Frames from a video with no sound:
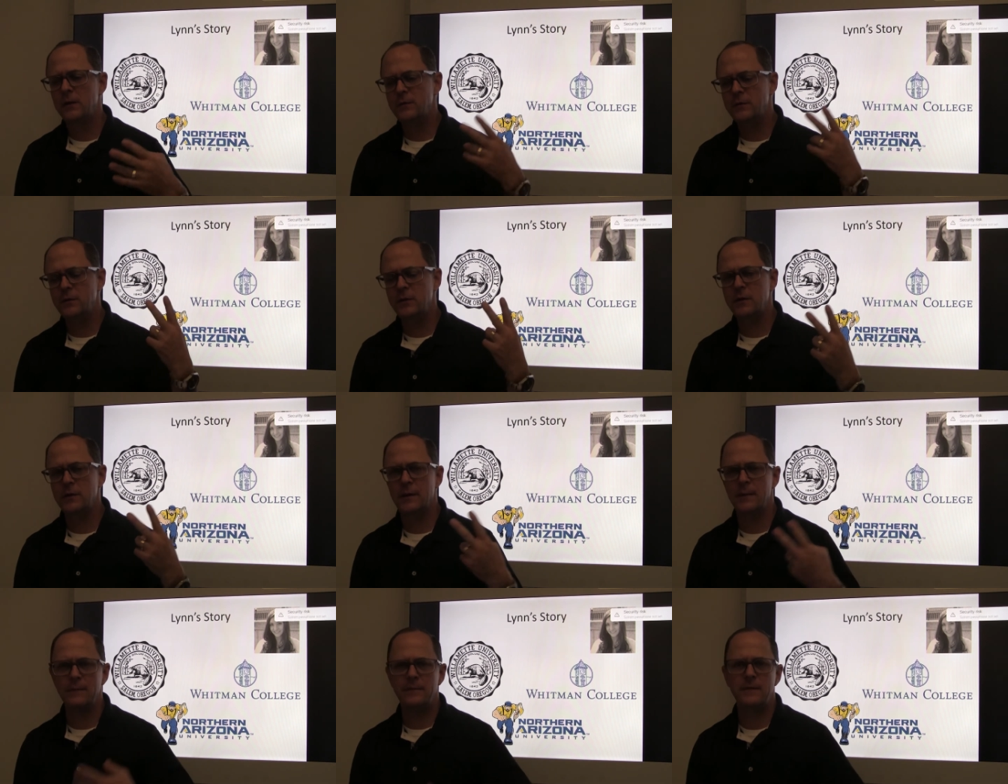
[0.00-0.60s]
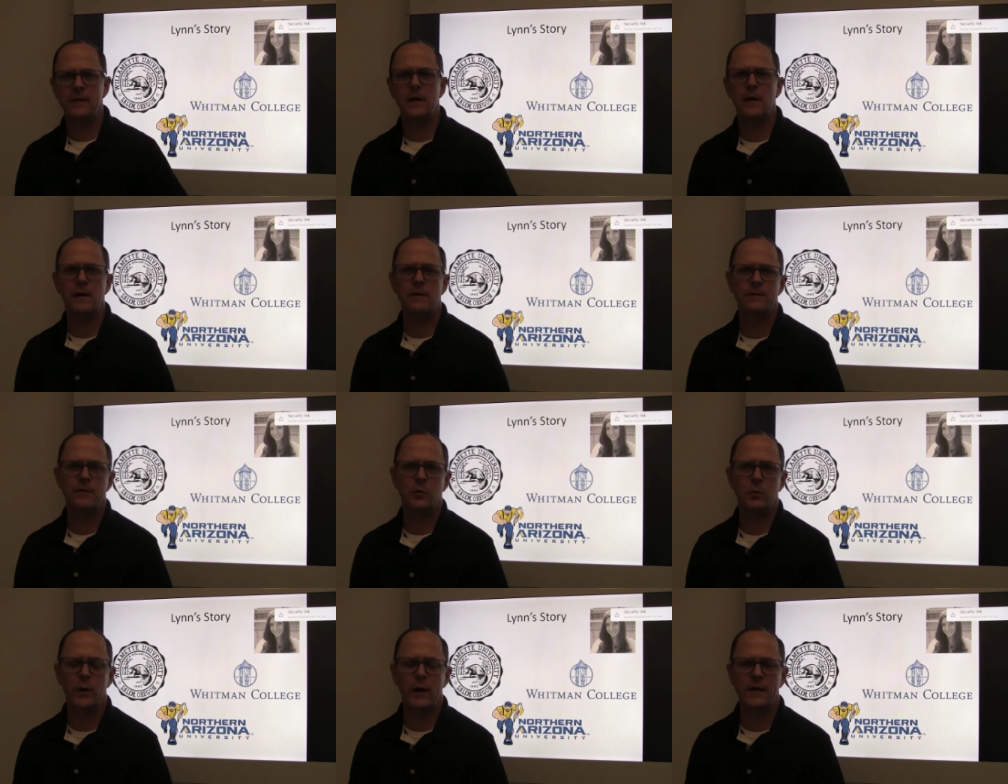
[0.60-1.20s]
2 of them fell
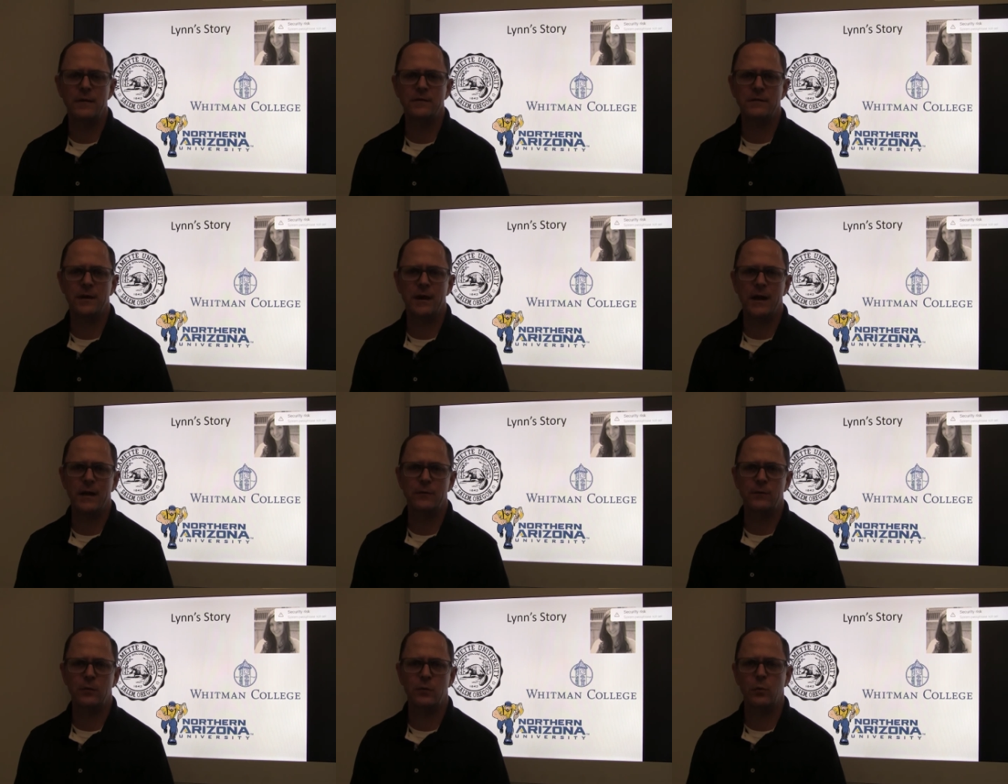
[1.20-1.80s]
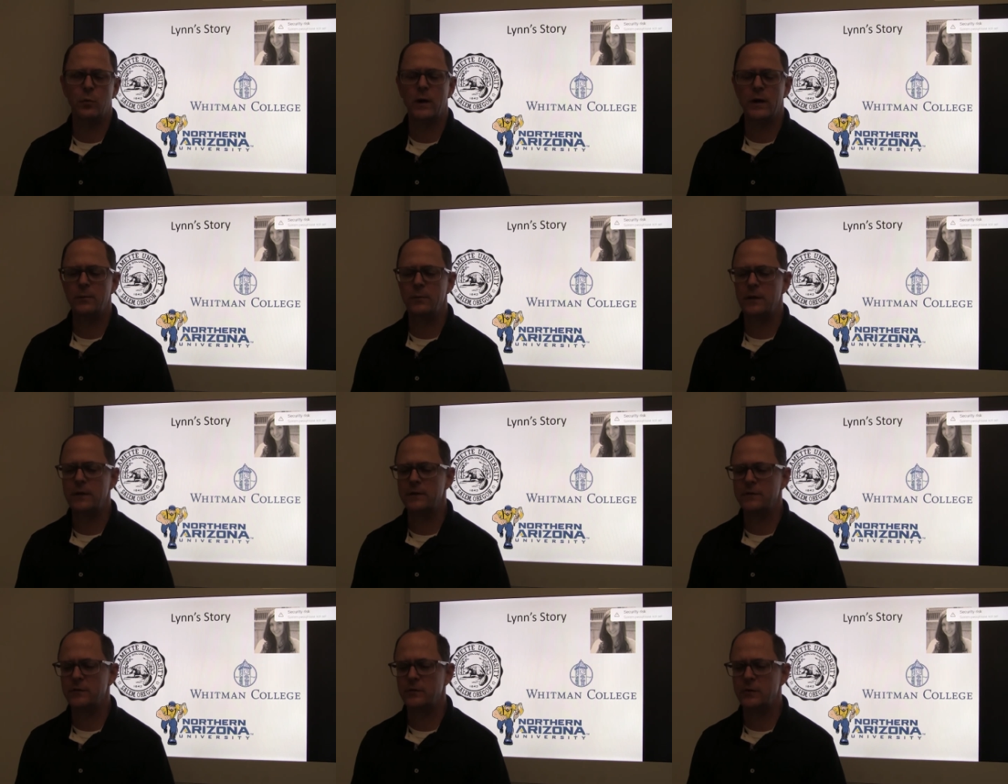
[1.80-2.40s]
off the wayside for one
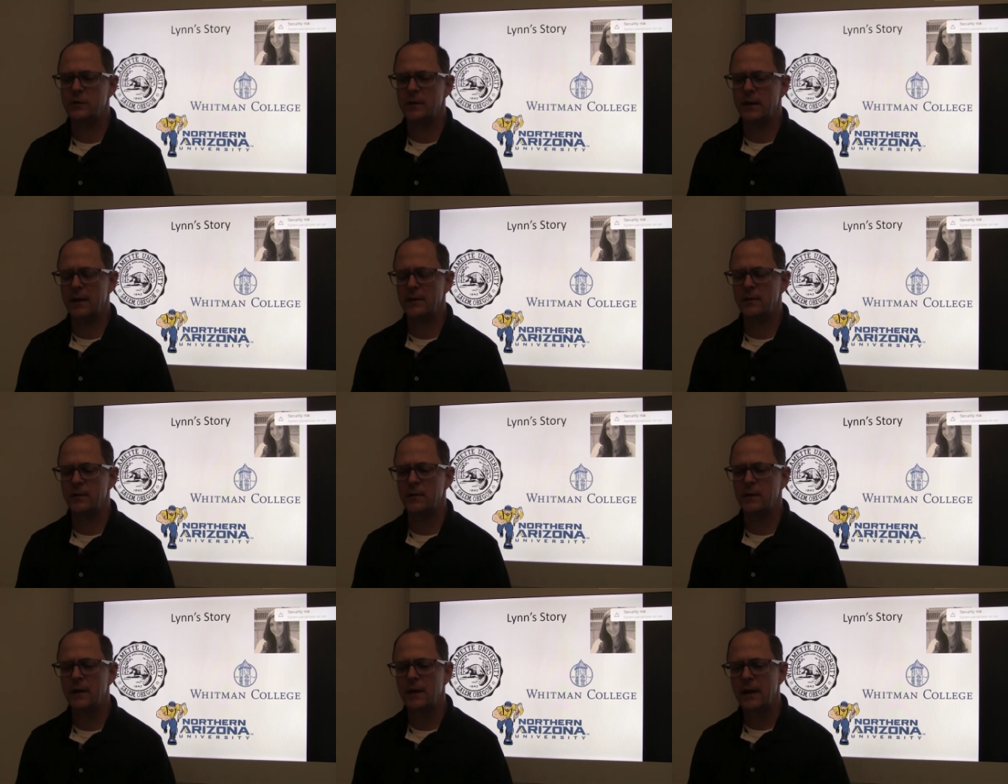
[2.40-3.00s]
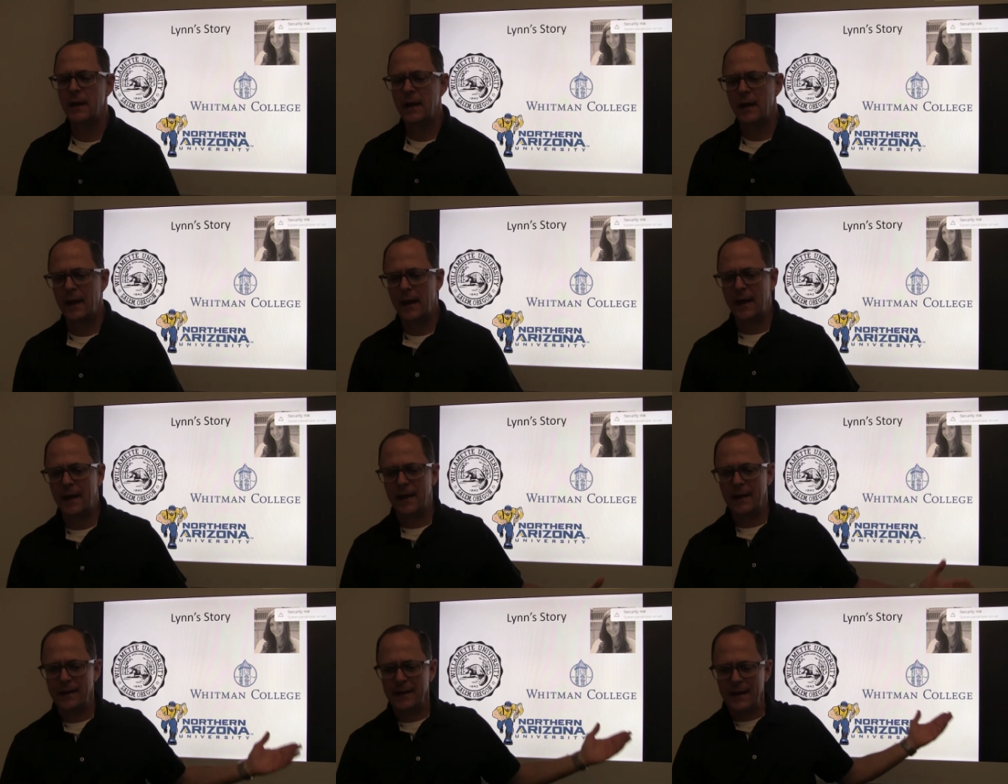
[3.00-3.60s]
reason or another.
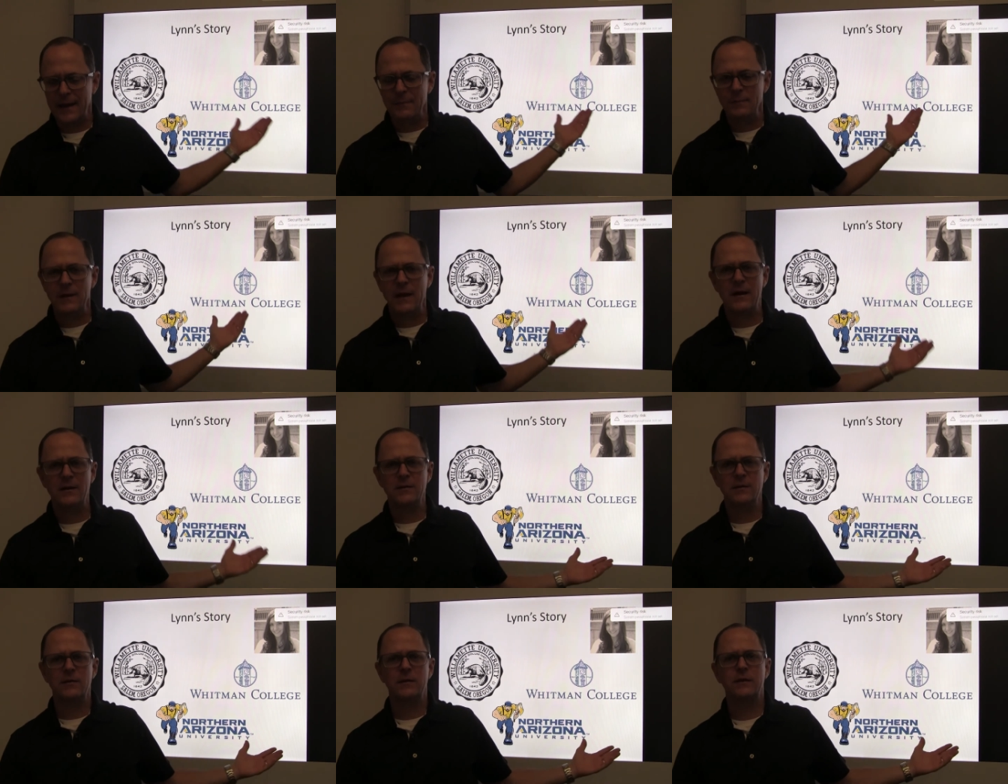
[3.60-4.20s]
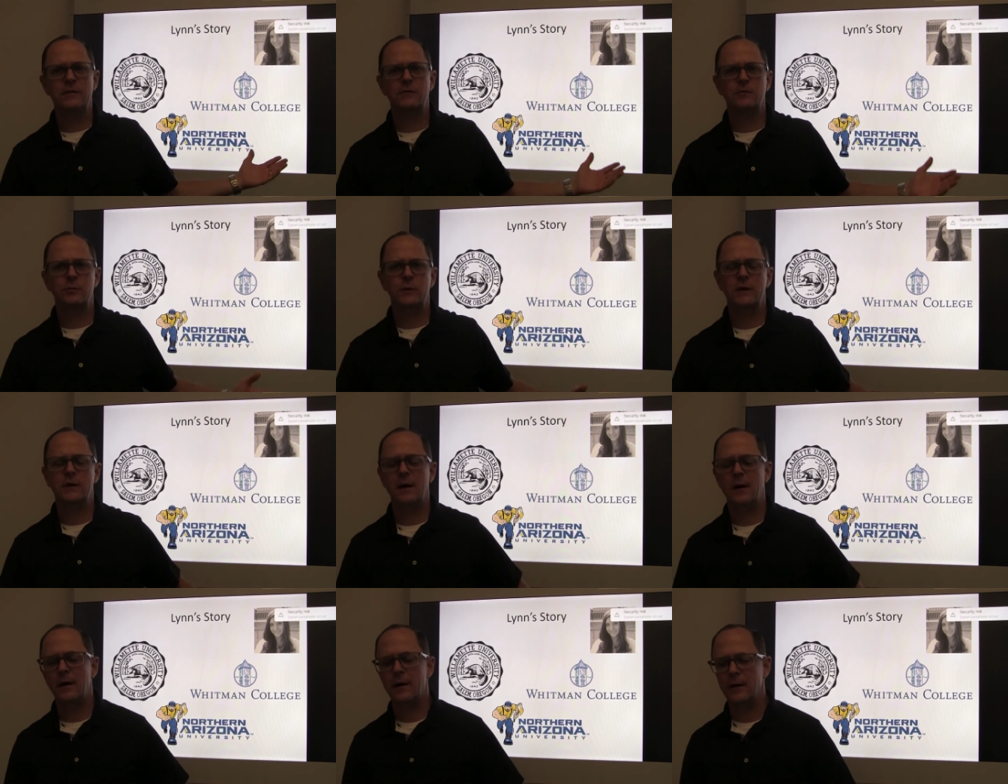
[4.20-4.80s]
And it came down to these 3
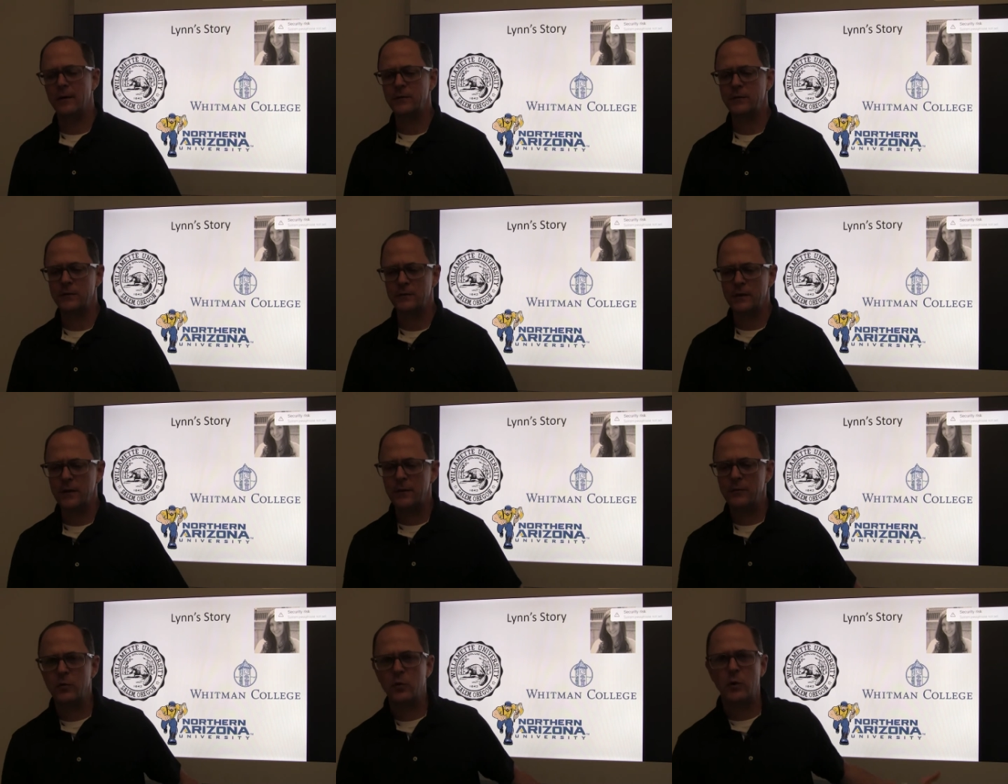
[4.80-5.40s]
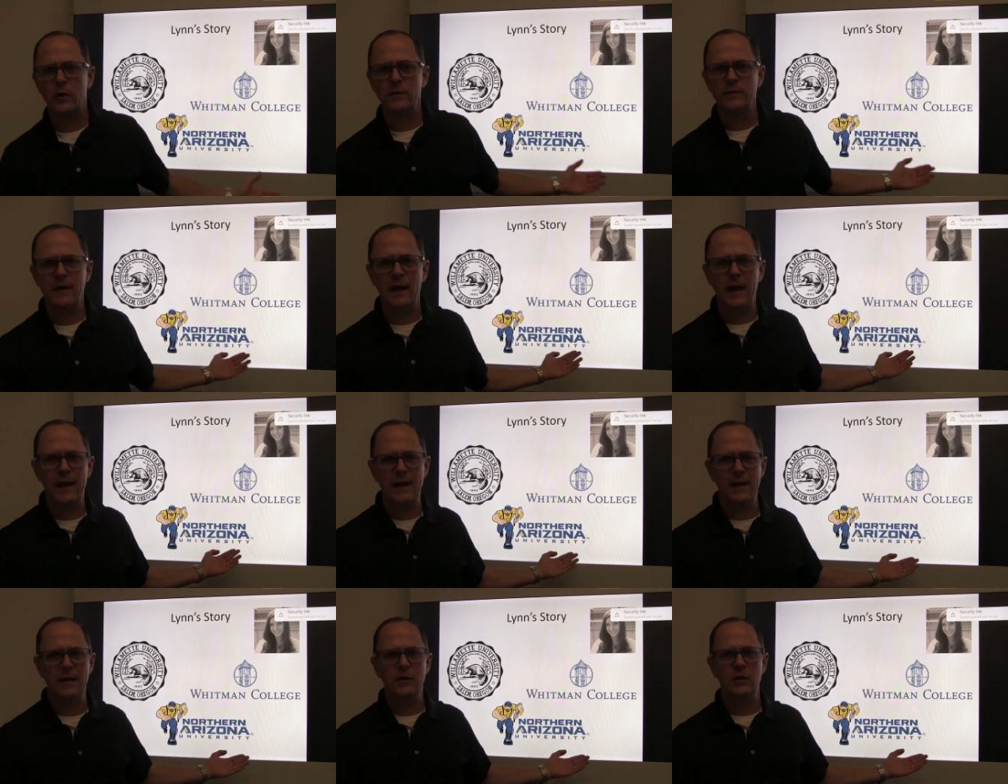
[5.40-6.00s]
colleges. And of course,
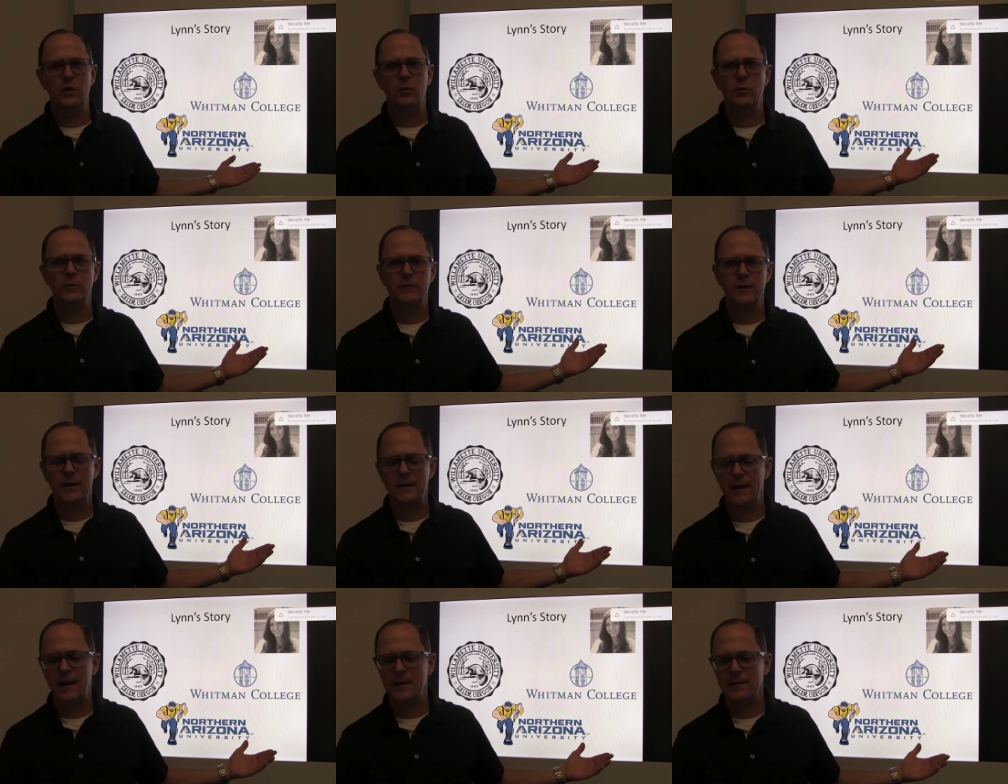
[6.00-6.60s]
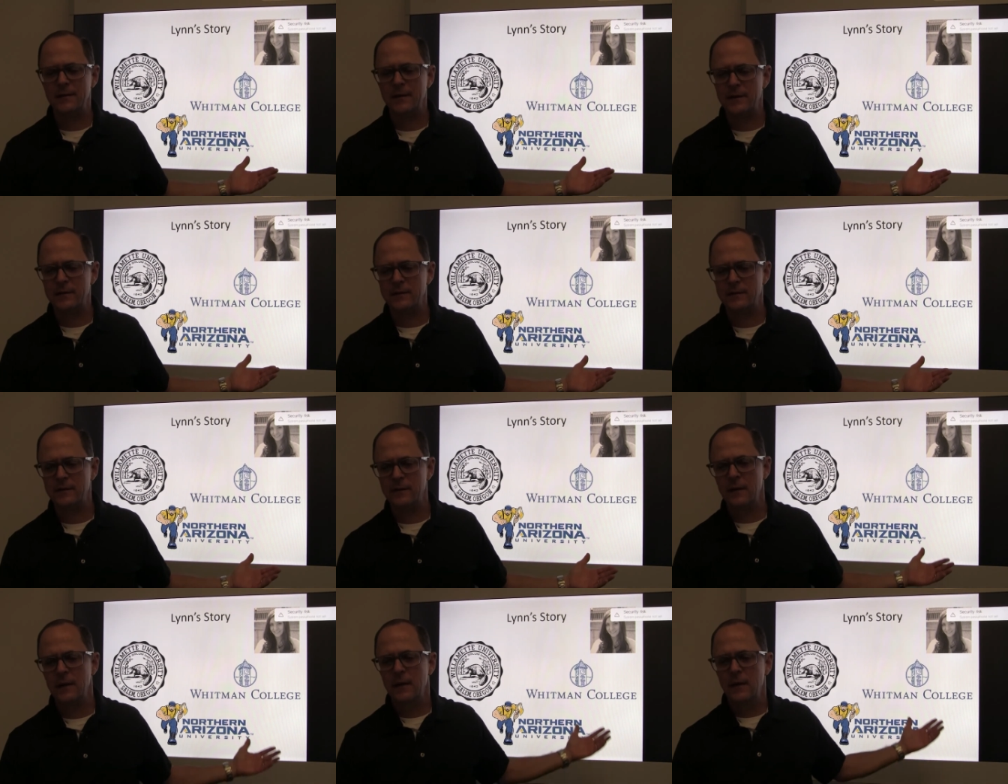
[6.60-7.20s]
NAU was on that list.